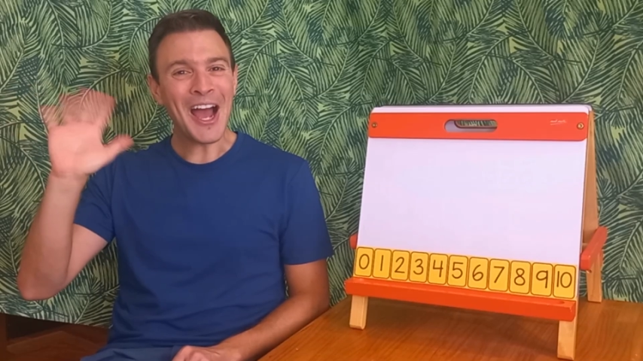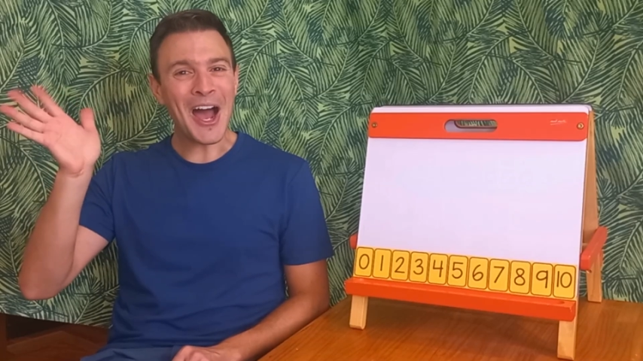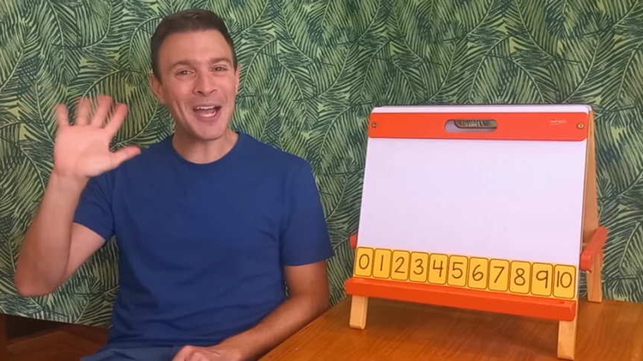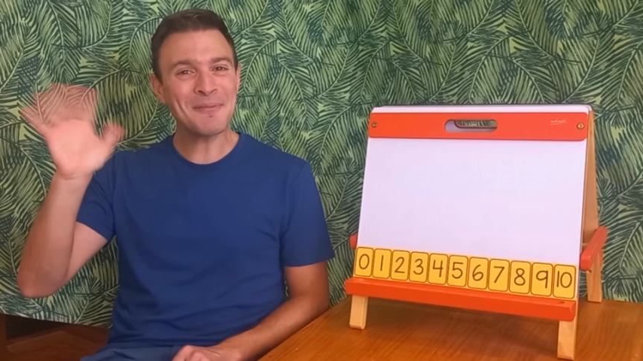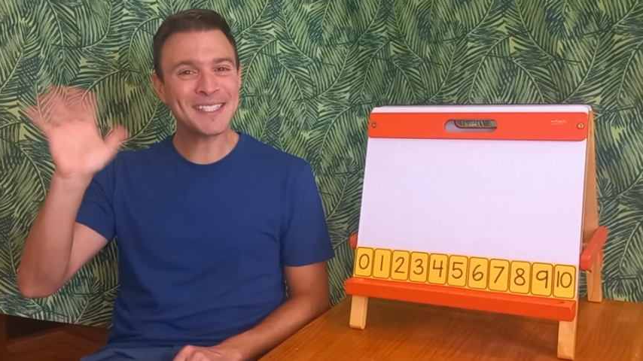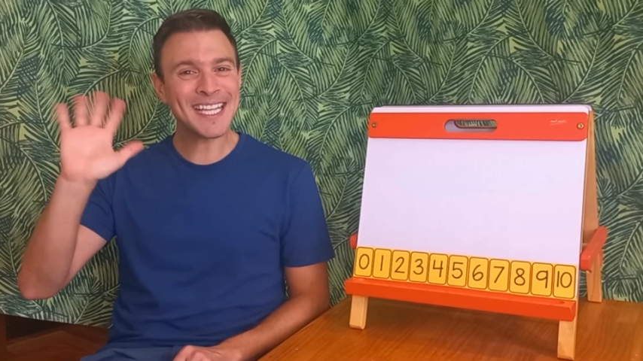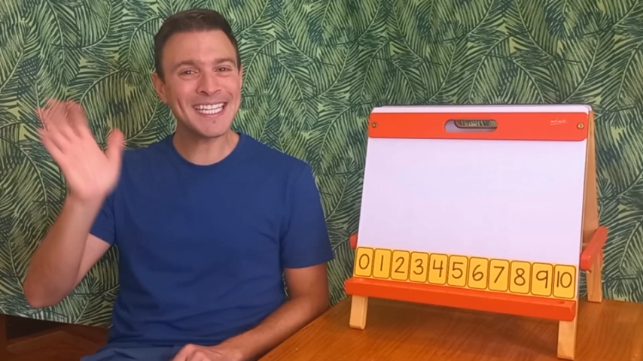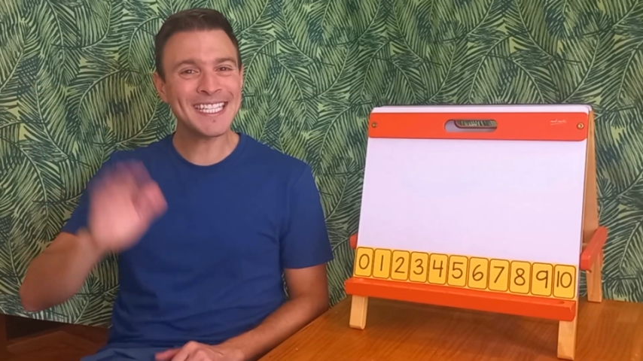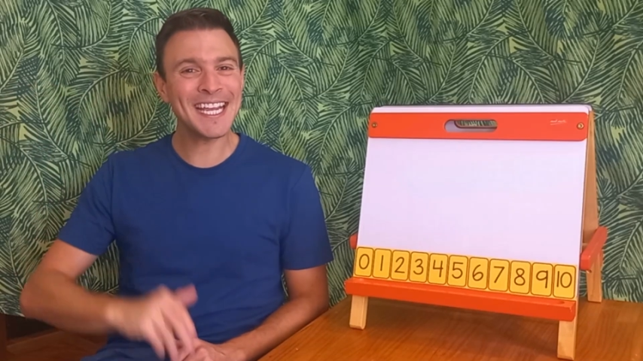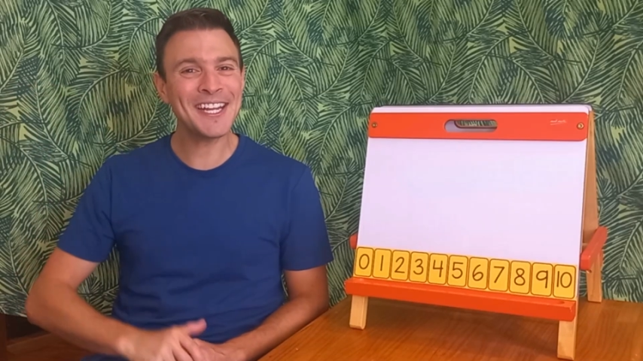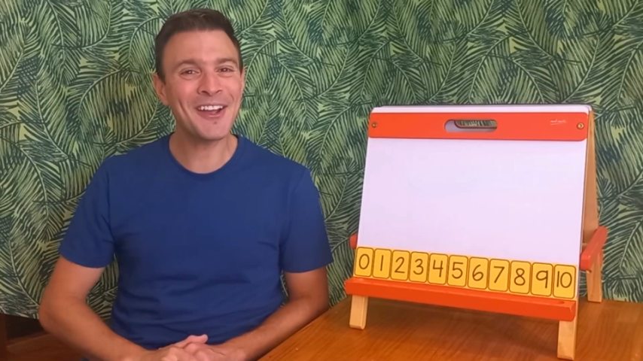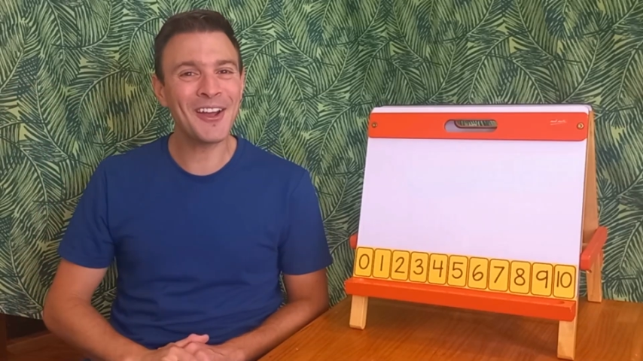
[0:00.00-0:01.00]
I'm
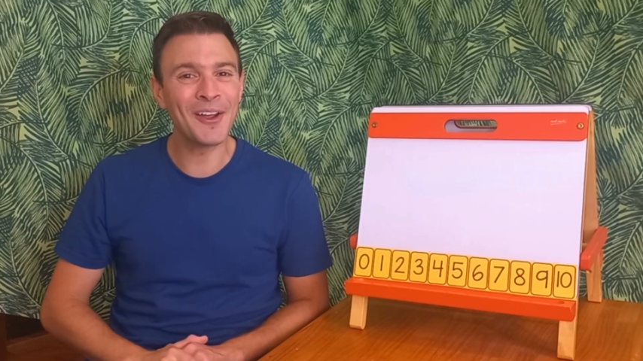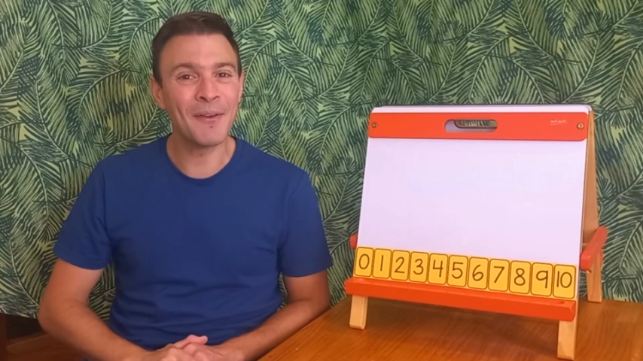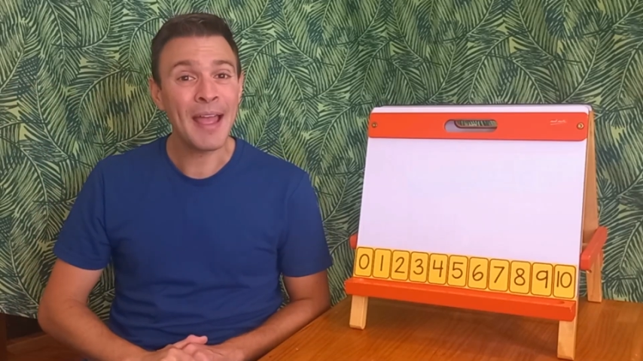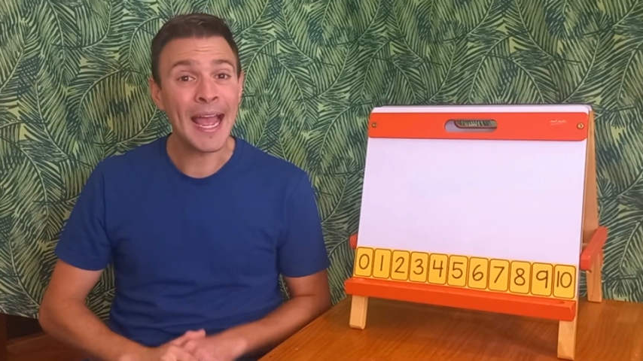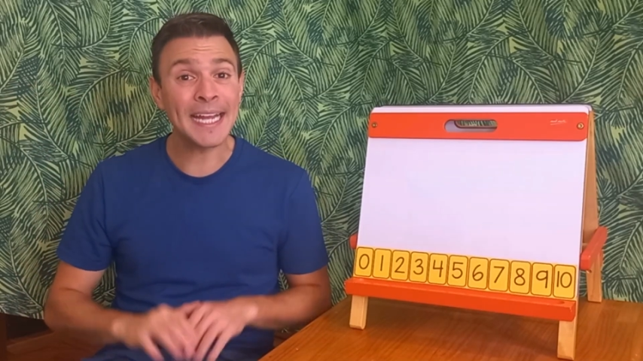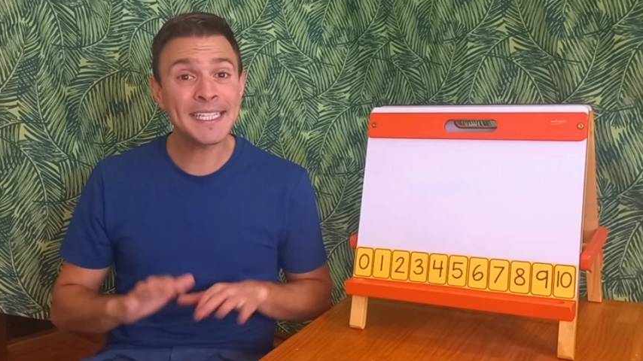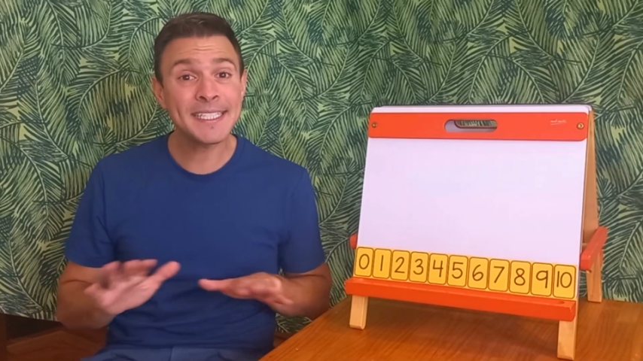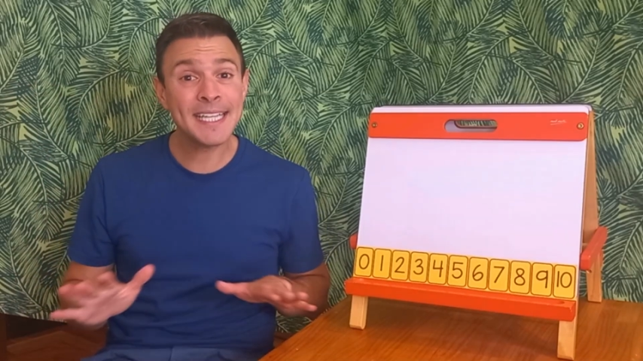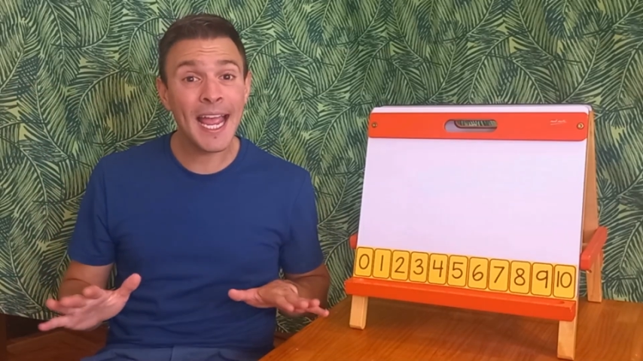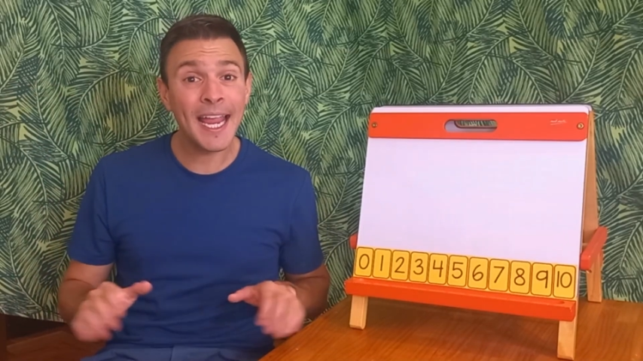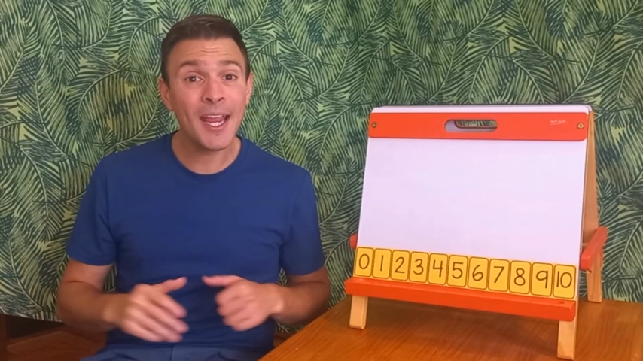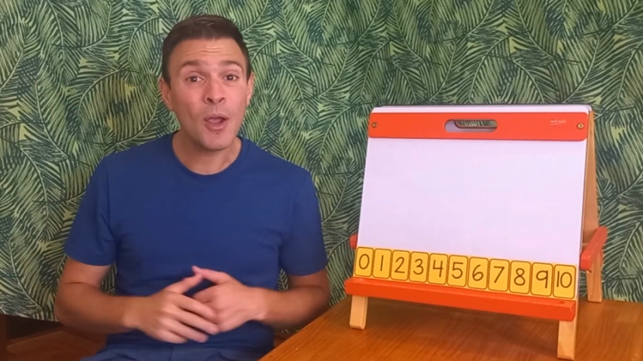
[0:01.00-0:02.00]
Santino, and
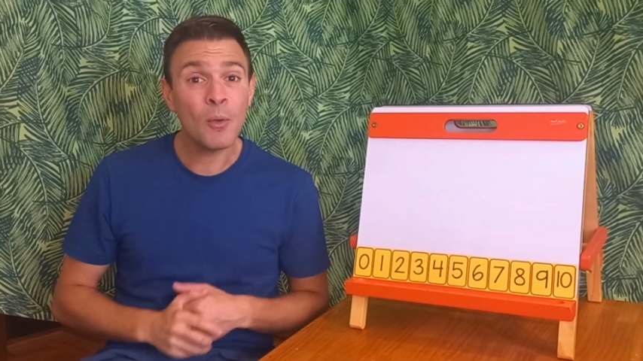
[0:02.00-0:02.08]
today